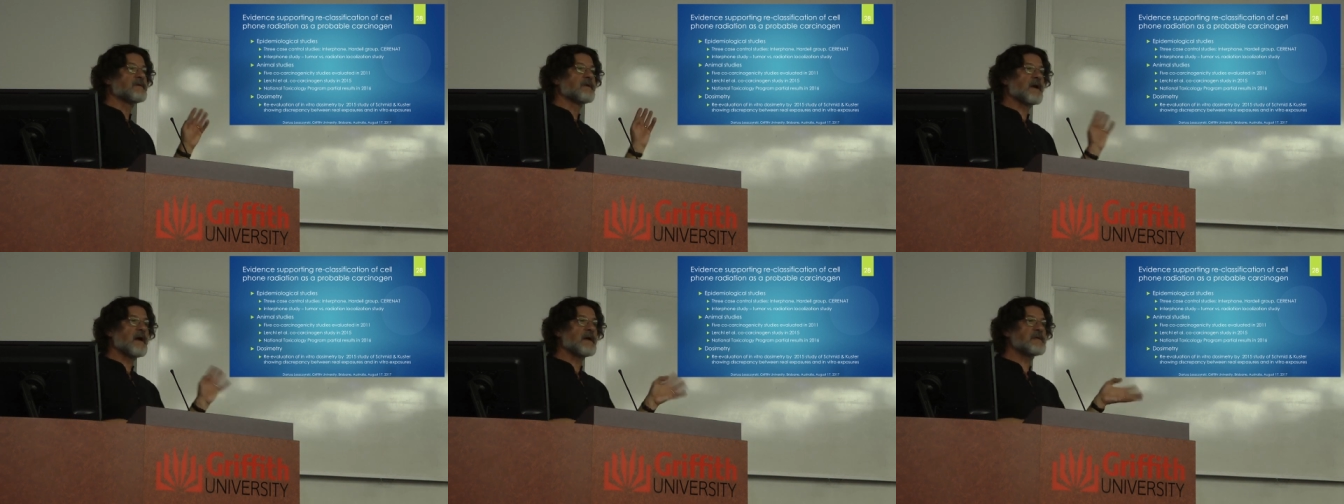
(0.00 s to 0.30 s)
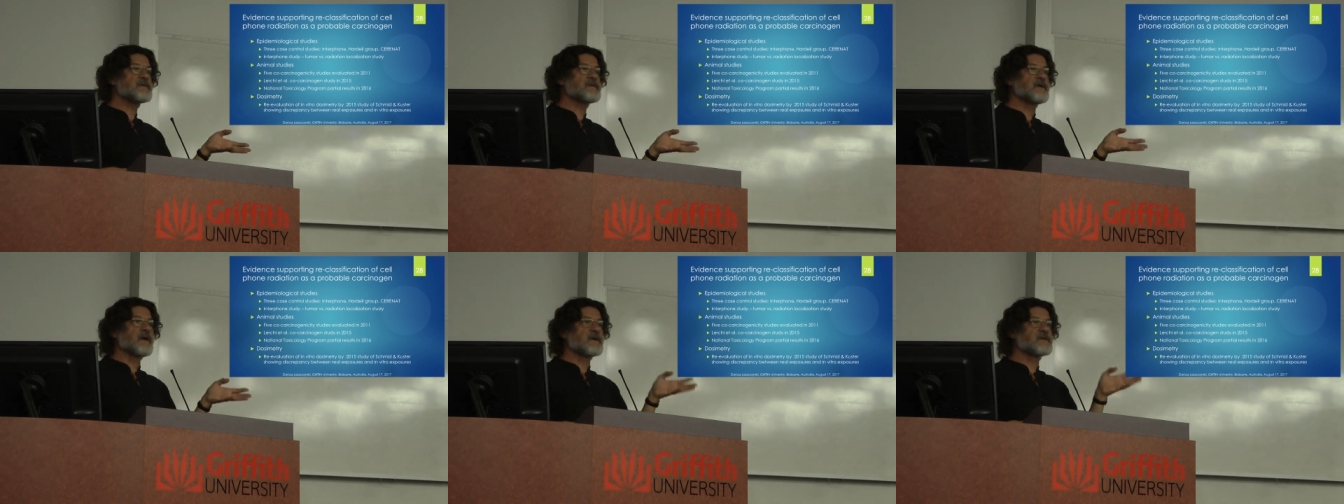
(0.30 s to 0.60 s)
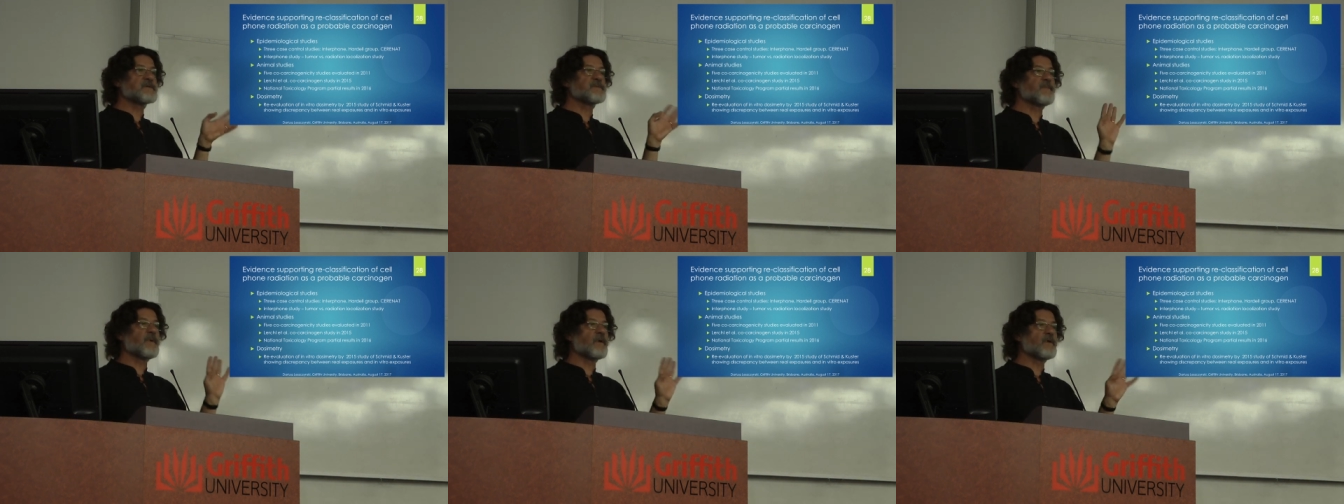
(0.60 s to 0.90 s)
that
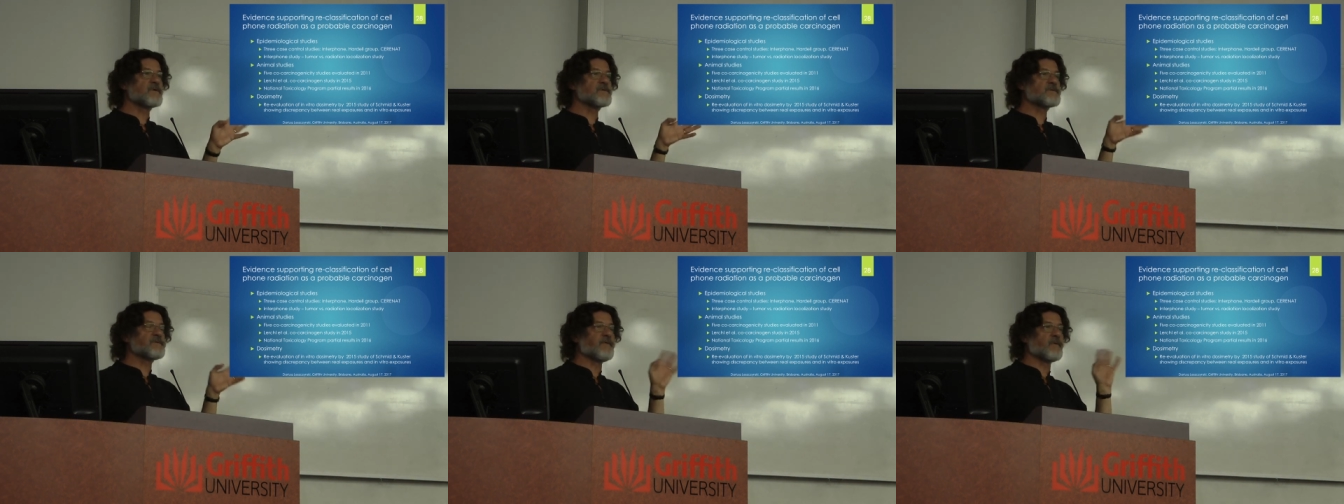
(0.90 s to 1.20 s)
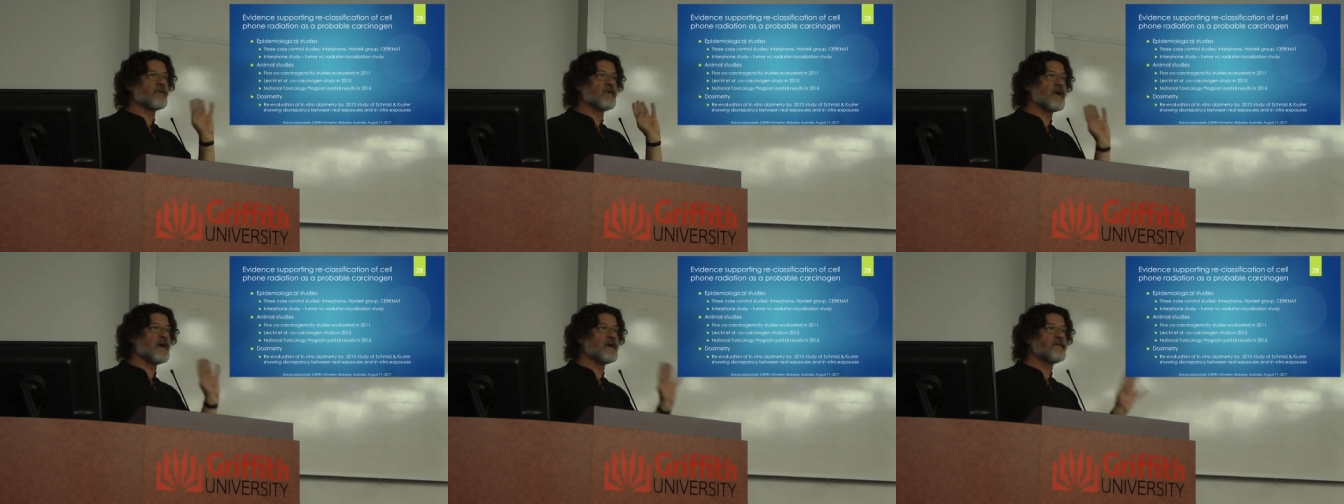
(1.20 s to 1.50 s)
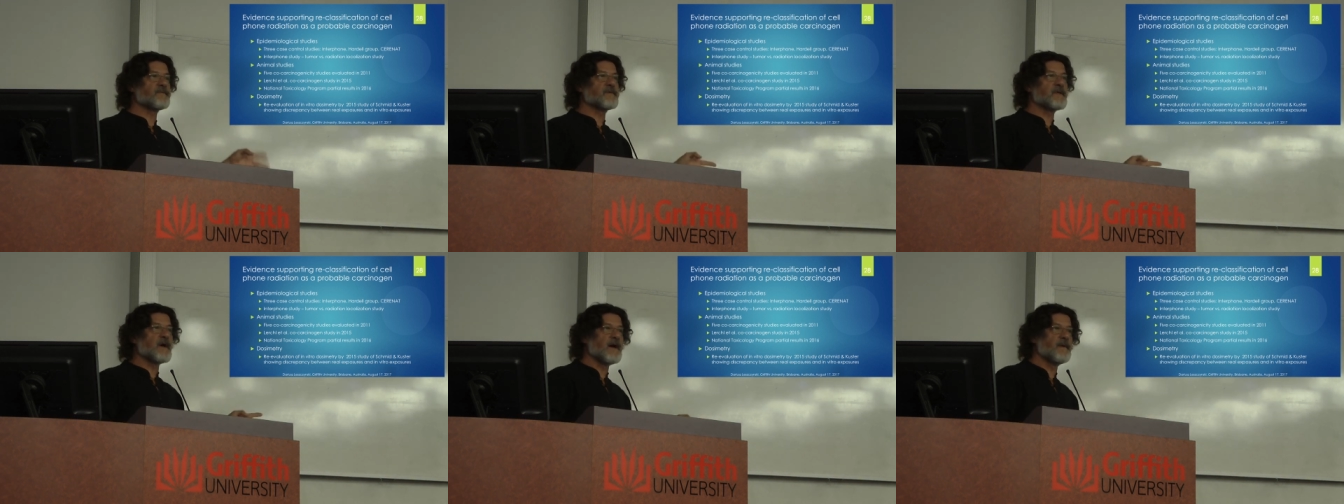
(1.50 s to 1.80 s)
rats exposed for
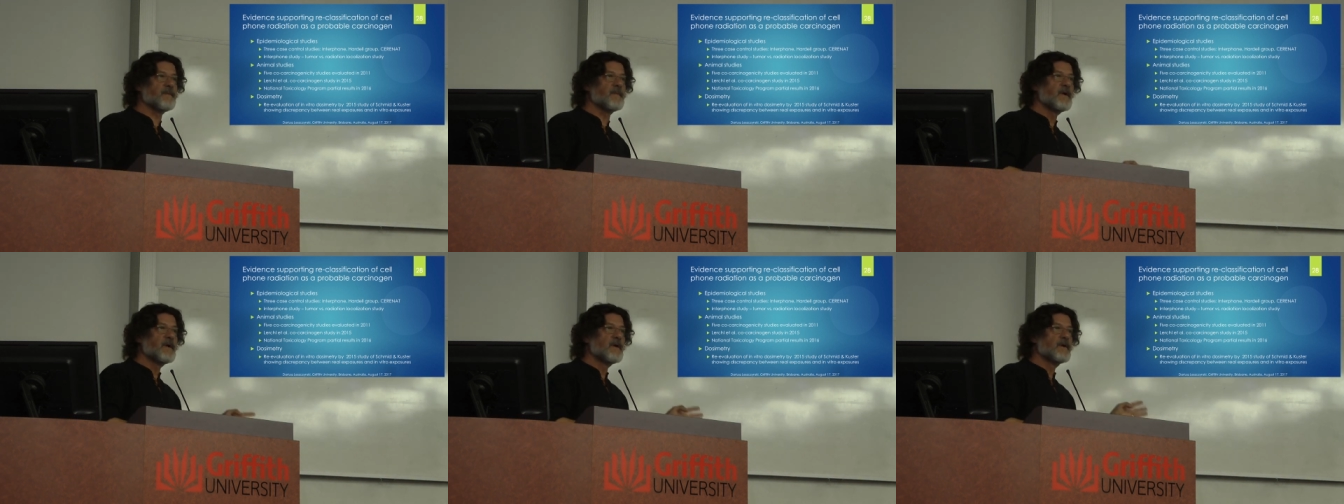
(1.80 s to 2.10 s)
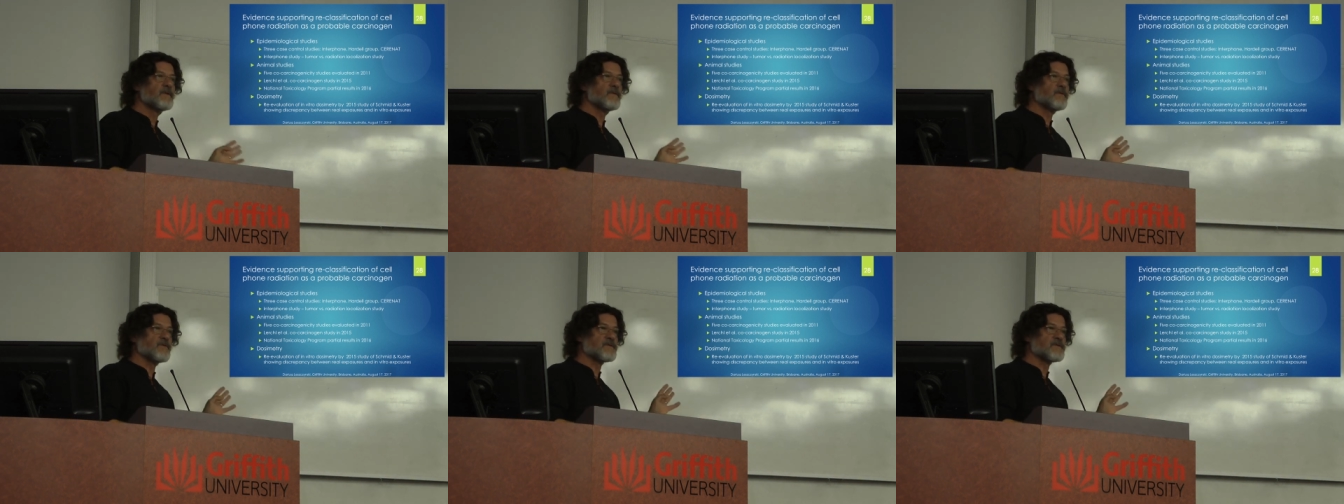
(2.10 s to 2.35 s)
lifetime